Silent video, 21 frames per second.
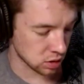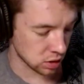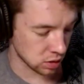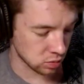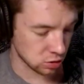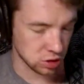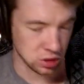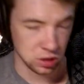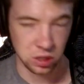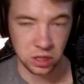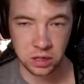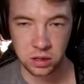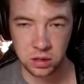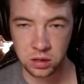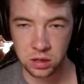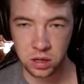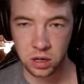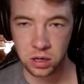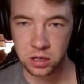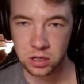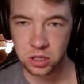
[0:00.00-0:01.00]
I'm just like
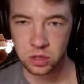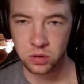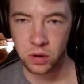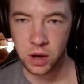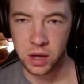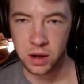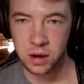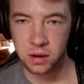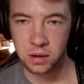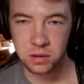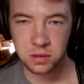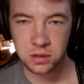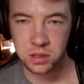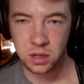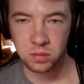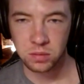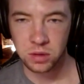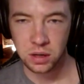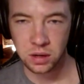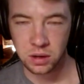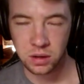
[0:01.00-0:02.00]
gonna shred
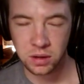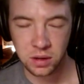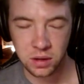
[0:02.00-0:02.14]
something,